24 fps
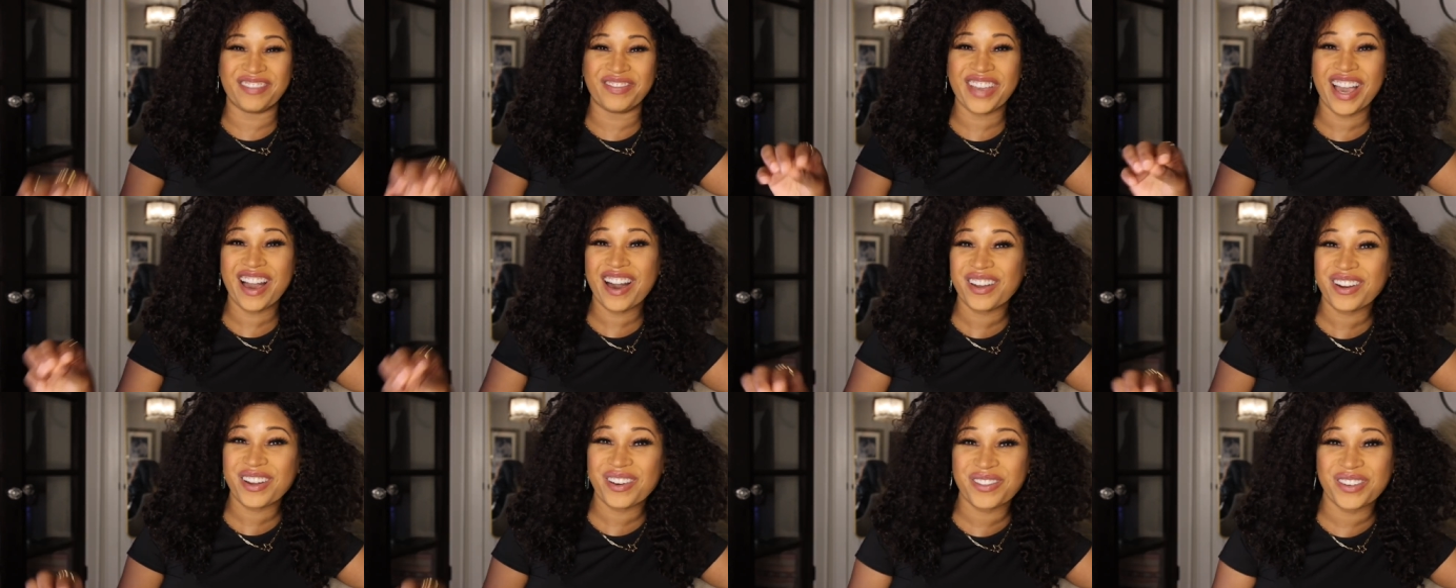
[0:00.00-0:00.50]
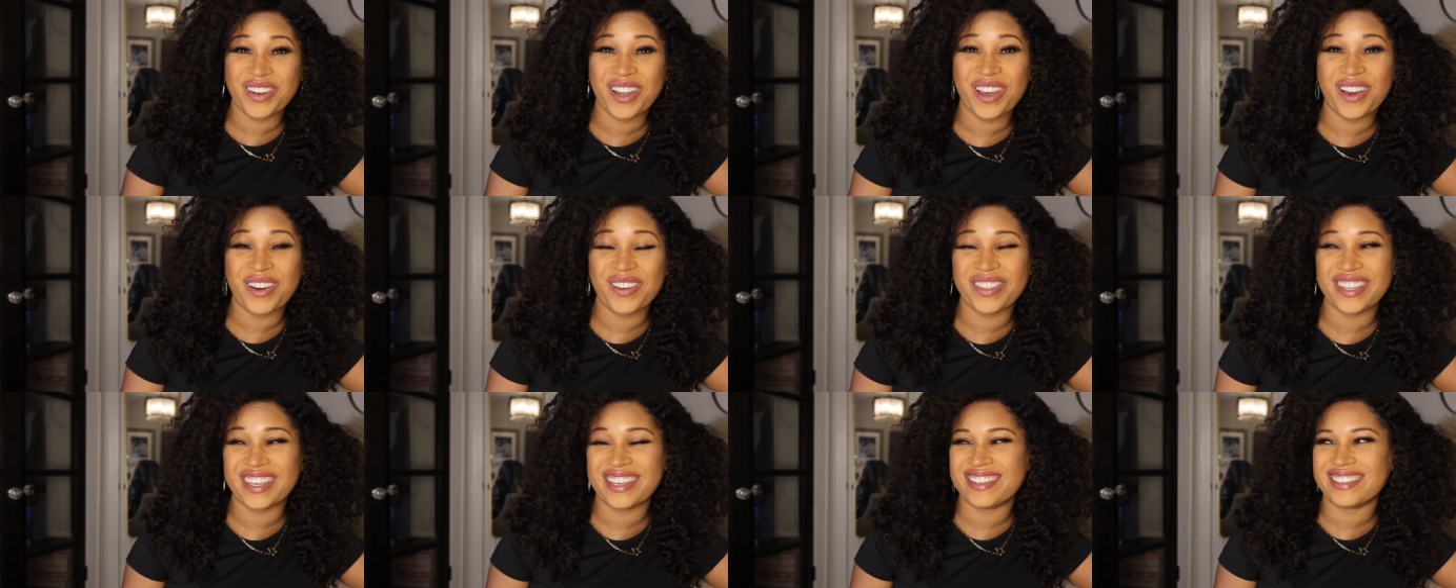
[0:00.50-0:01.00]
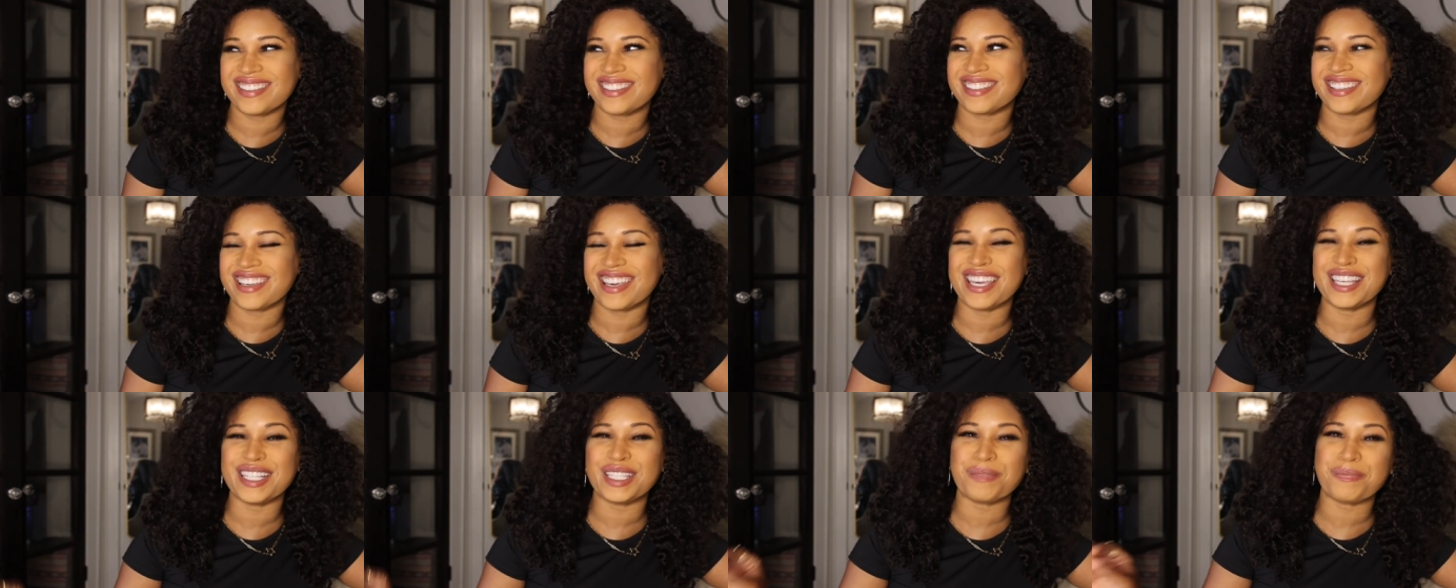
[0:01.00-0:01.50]
And if y'all don't know
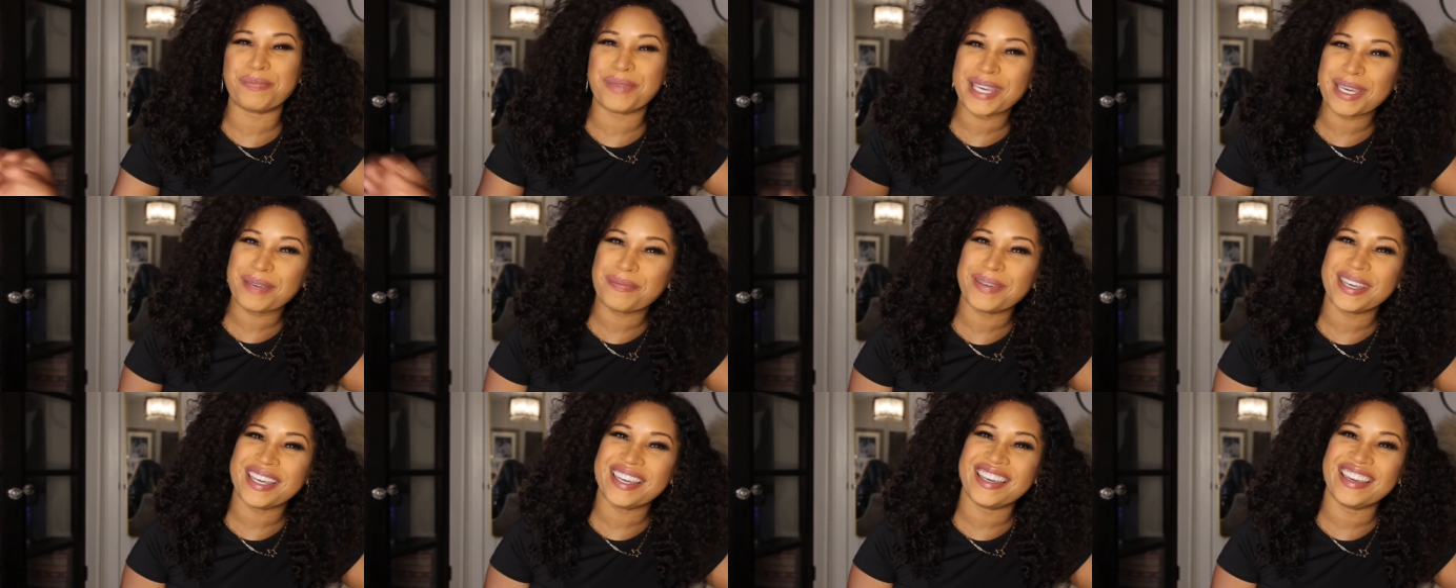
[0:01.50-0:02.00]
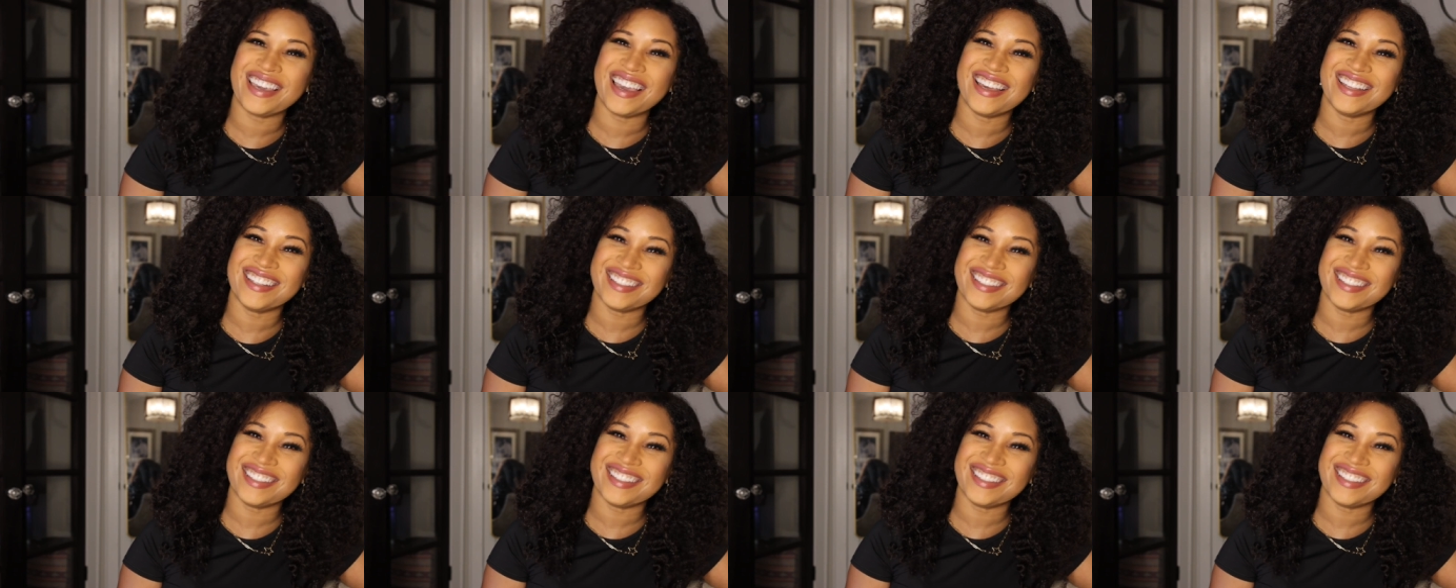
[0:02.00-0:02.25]
this, it's BB